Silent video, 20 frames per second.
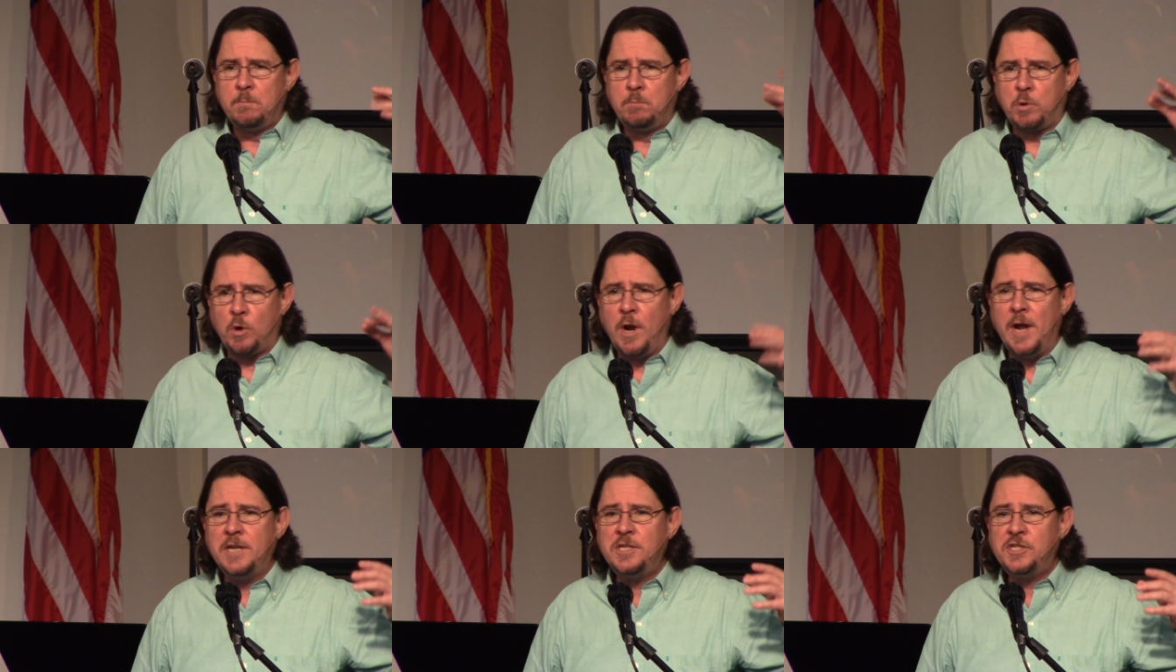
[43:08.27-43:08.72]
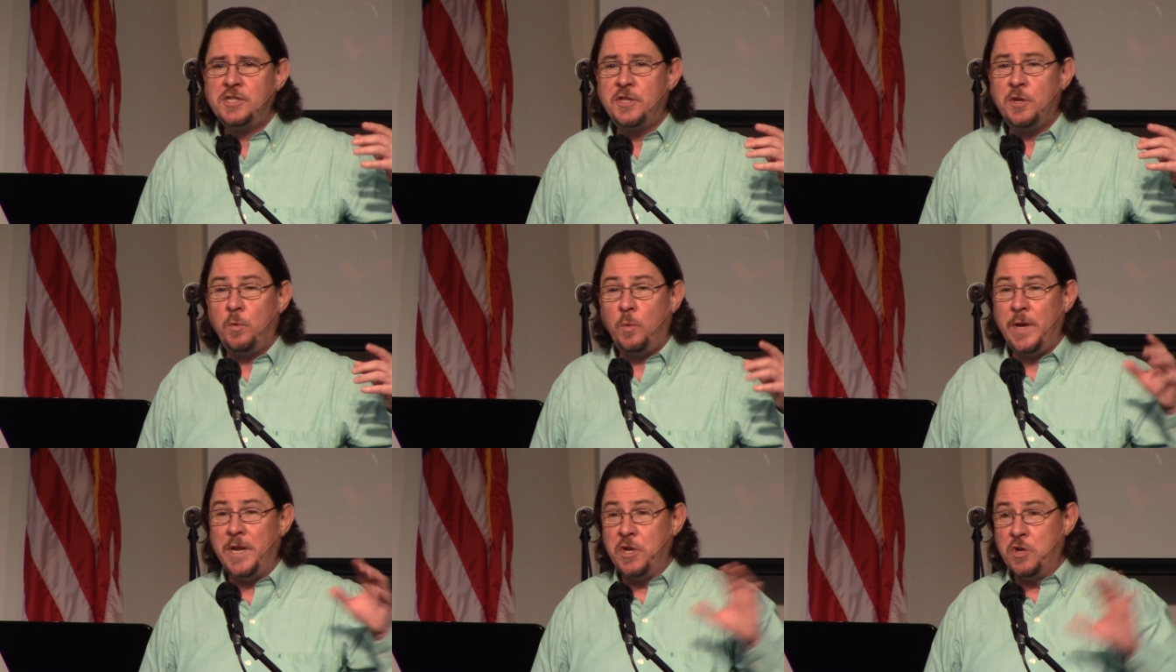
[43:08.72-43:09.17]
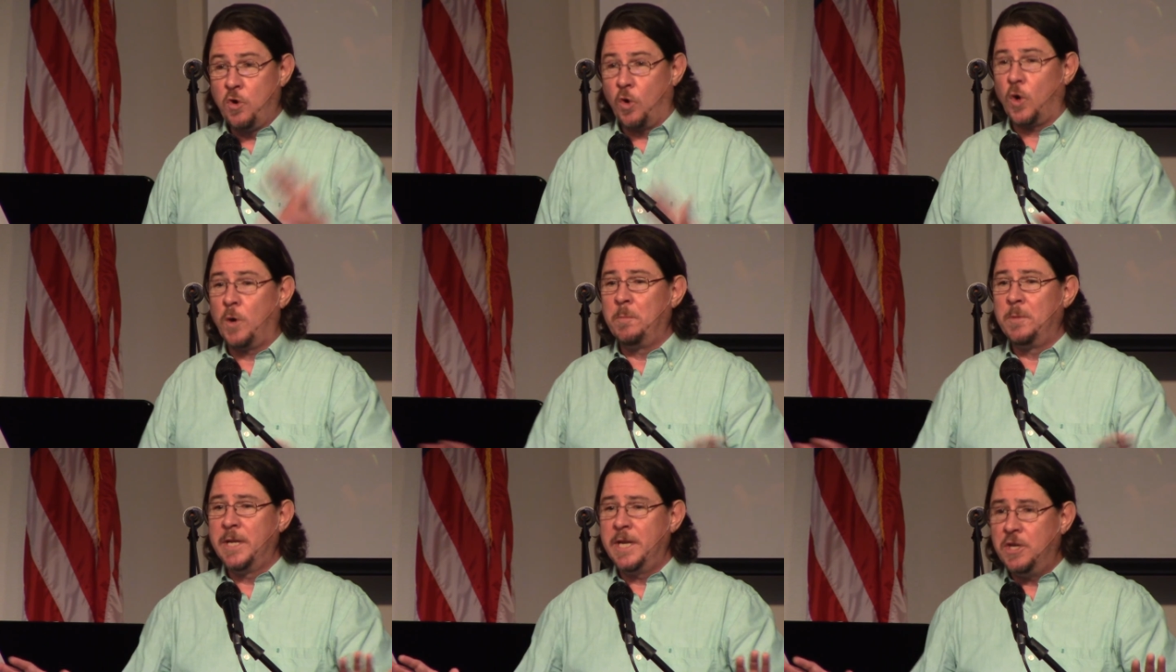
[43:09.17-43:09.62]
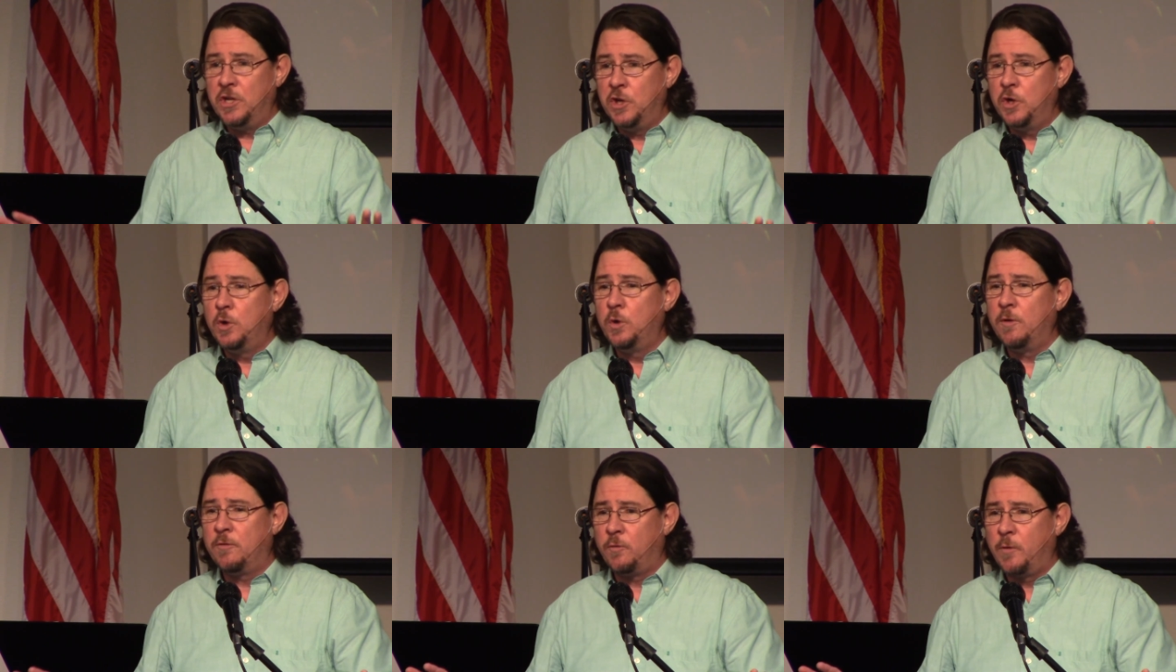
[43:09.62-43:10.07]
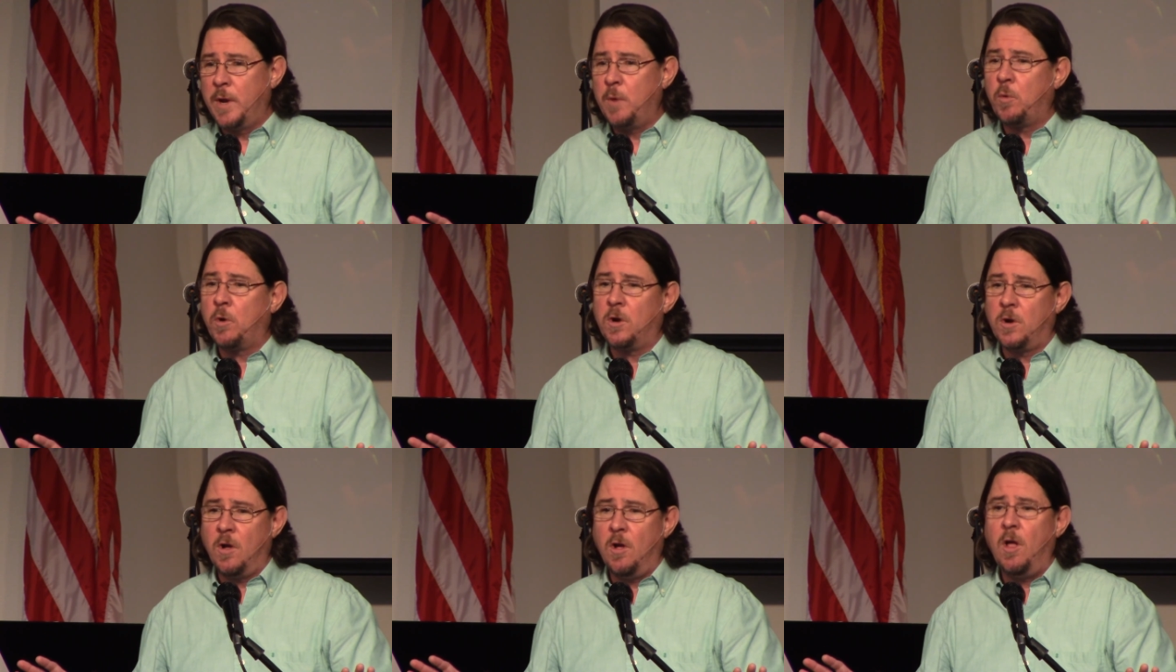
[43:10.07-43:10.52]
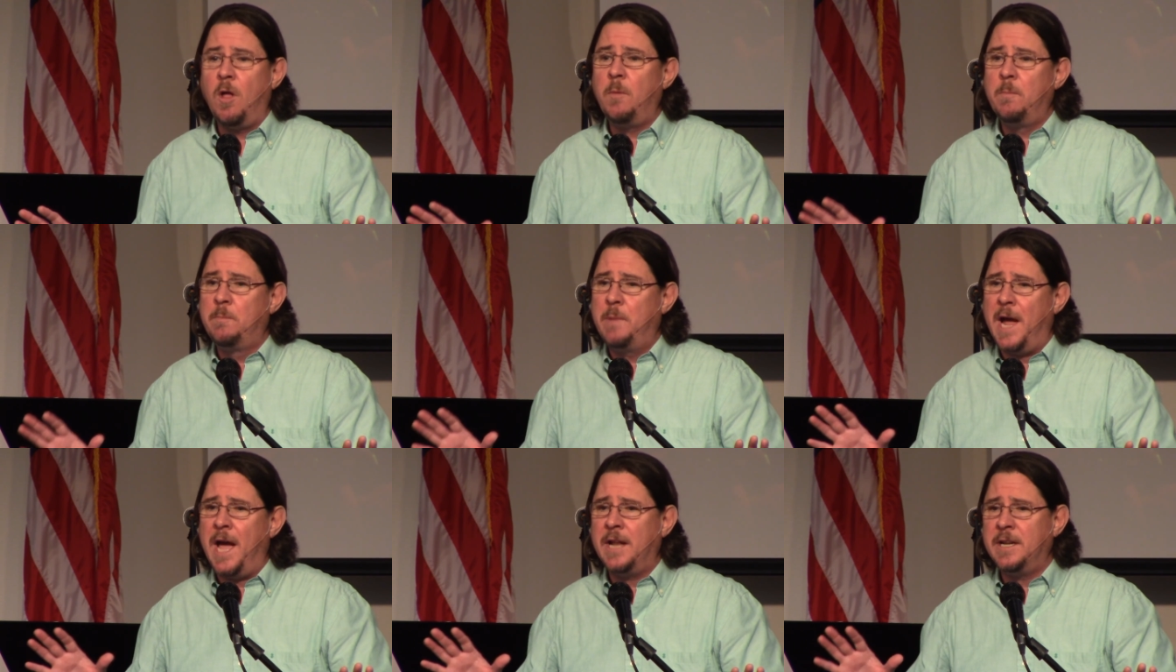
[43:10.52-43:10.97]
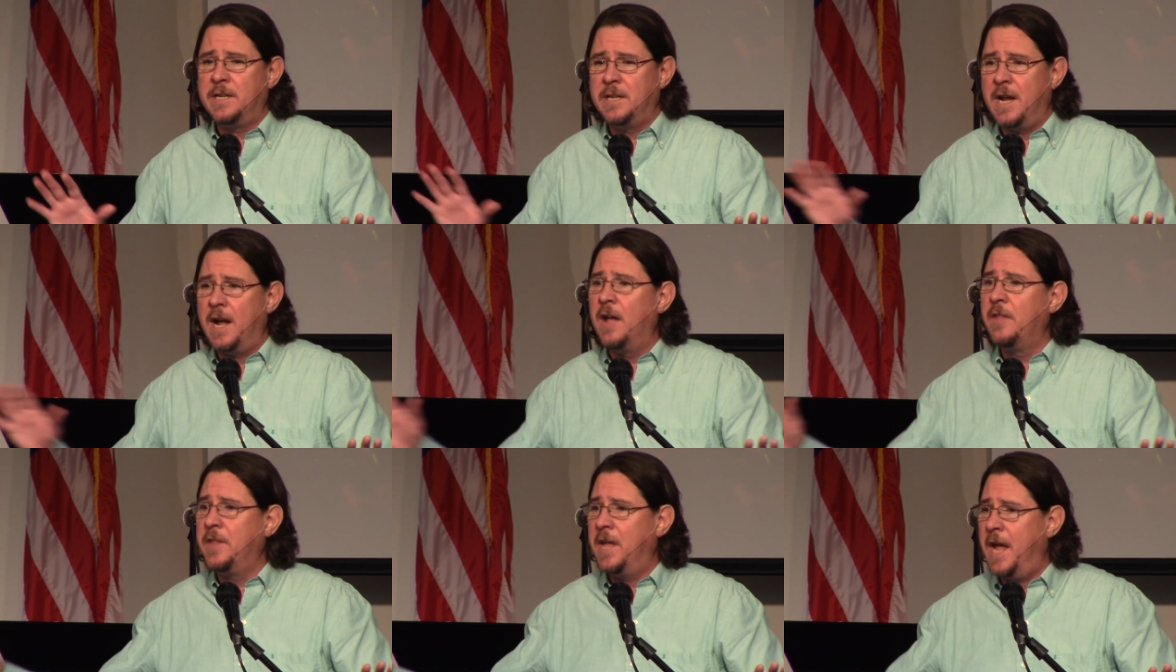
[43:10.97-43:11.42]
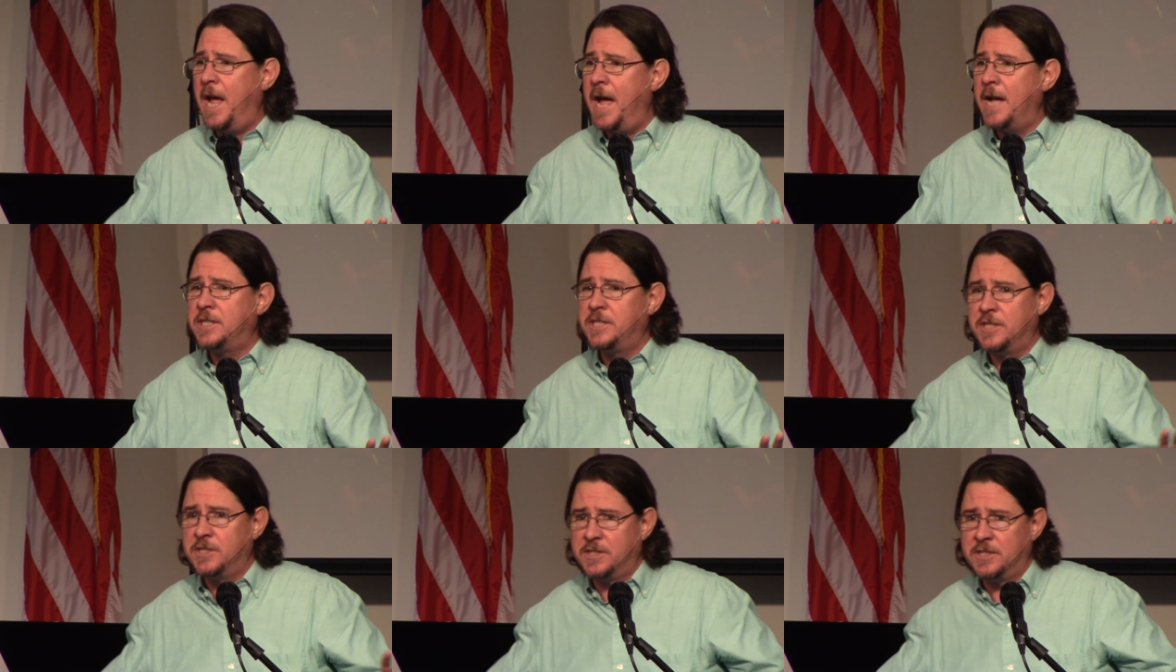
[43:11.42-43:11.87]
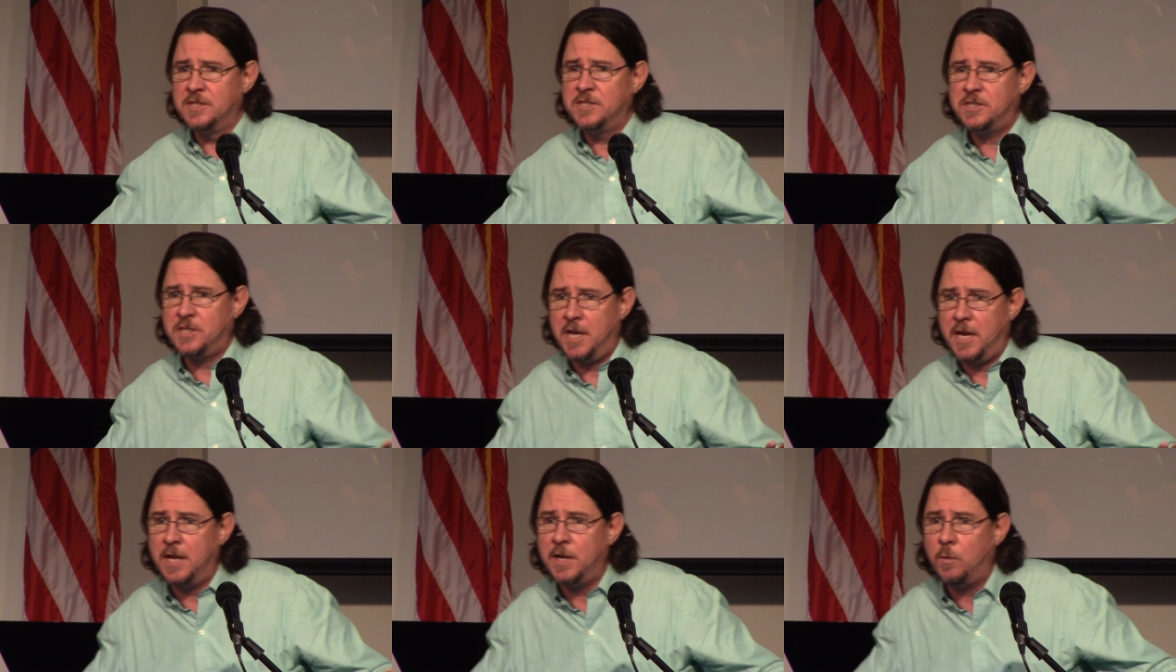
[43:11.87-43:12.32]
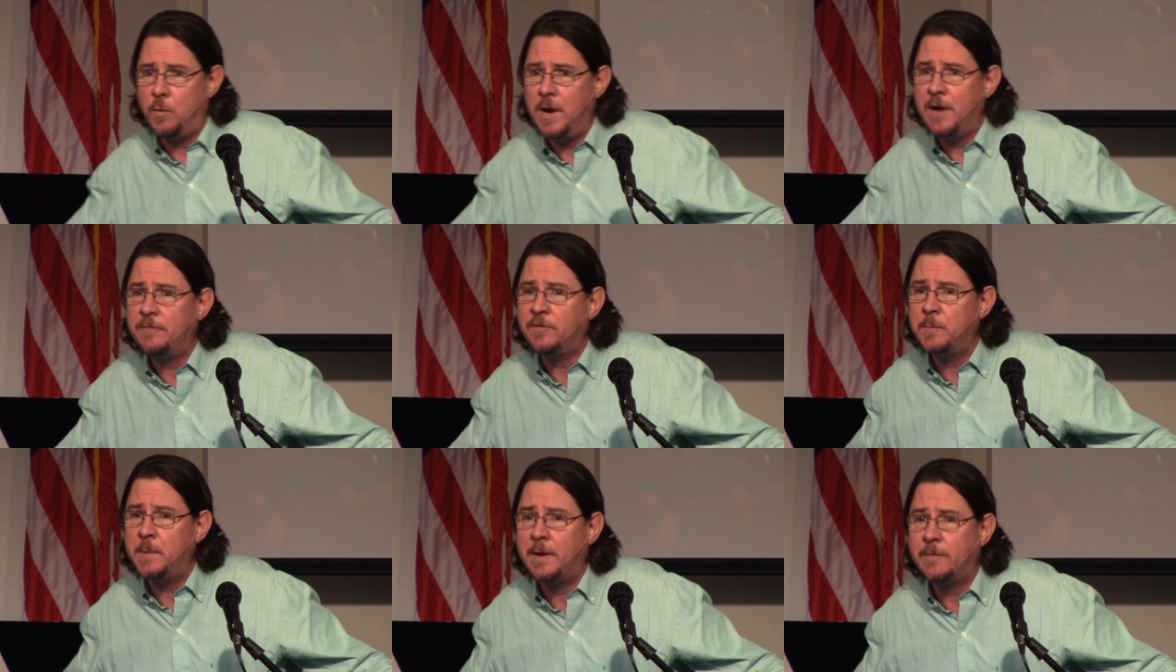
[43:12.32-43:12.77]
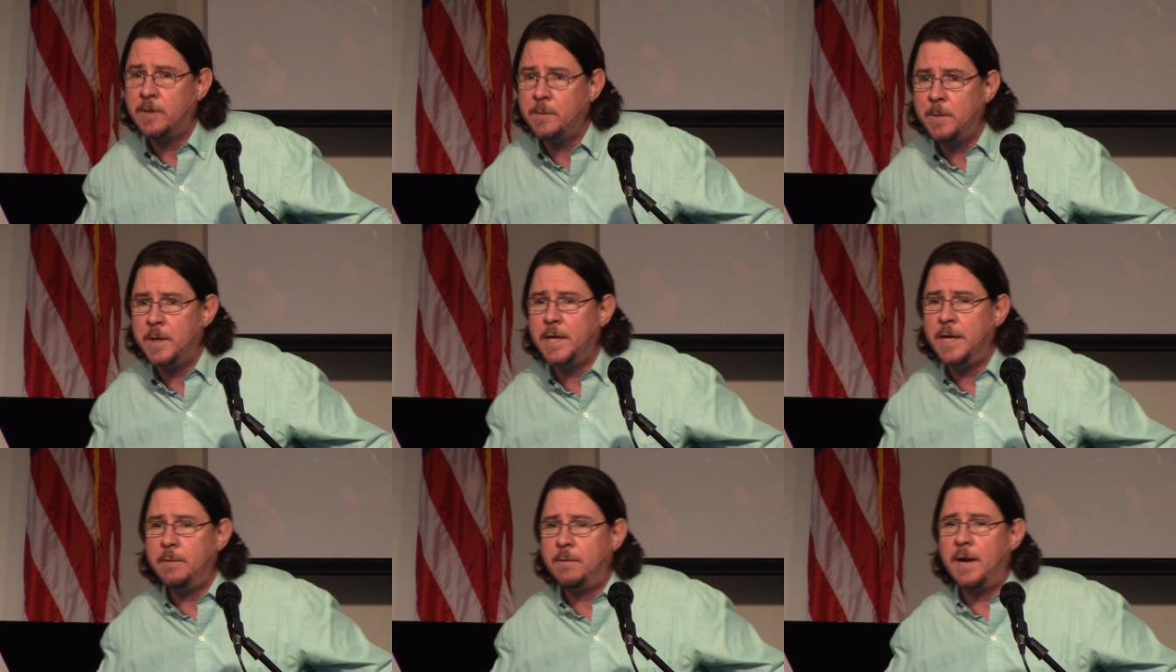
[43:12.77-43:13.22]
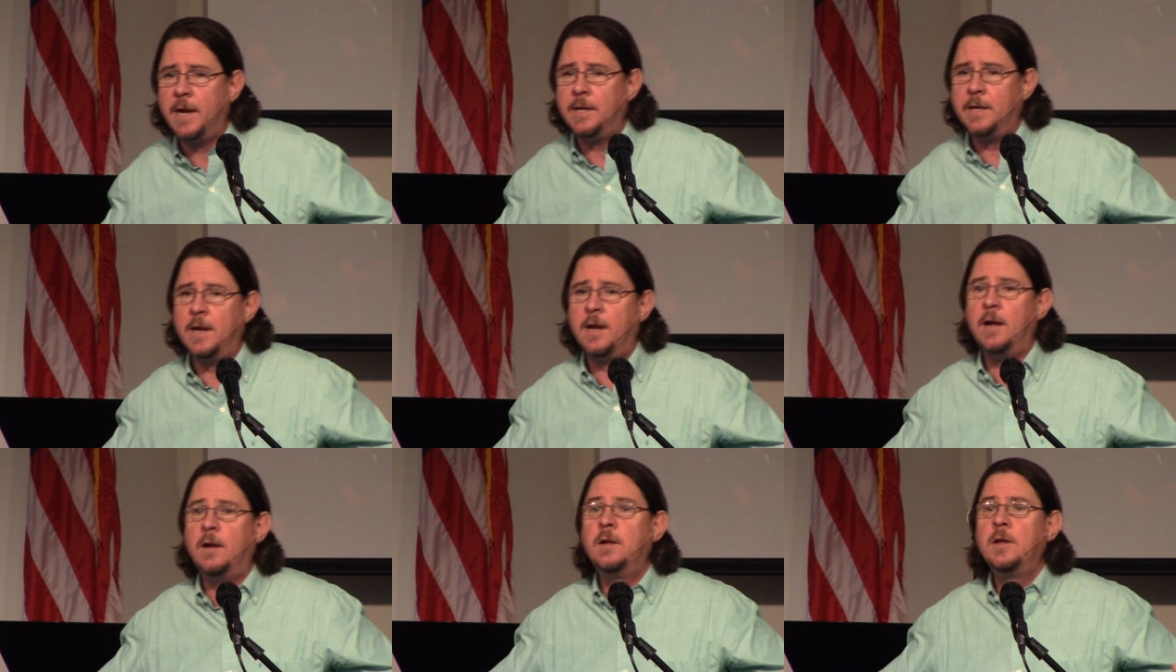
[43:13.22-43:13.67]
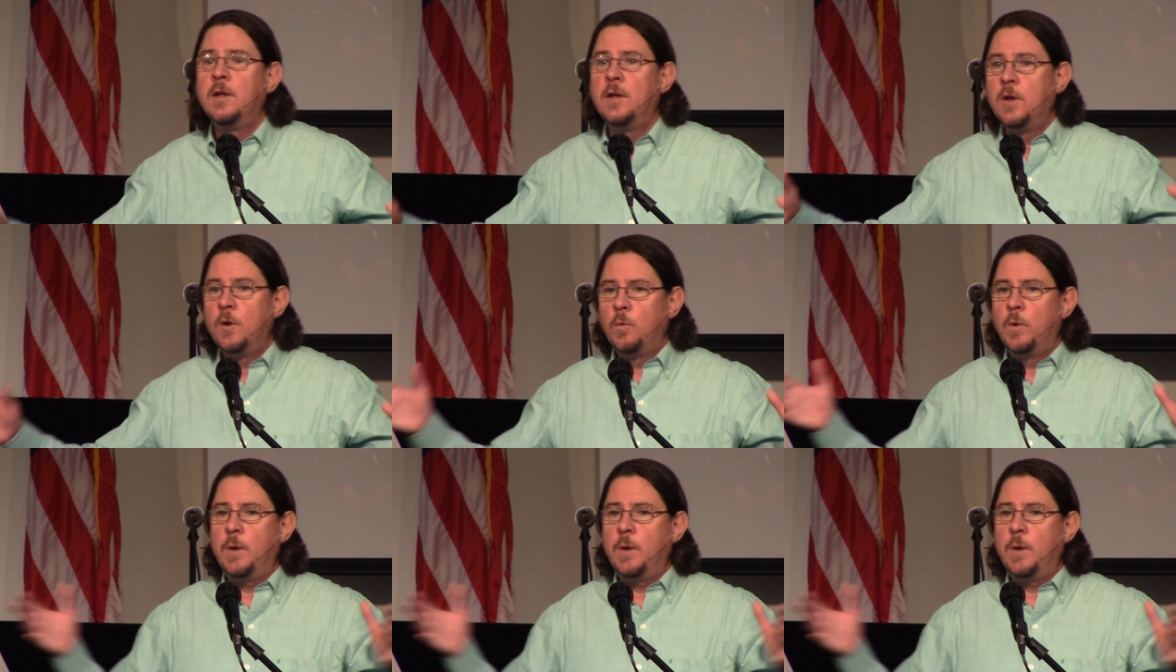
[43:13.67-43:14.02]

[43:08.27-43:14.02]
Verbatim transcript: brunch that we normally do if we weren't all batting down the hatches and staying away from everybody right now,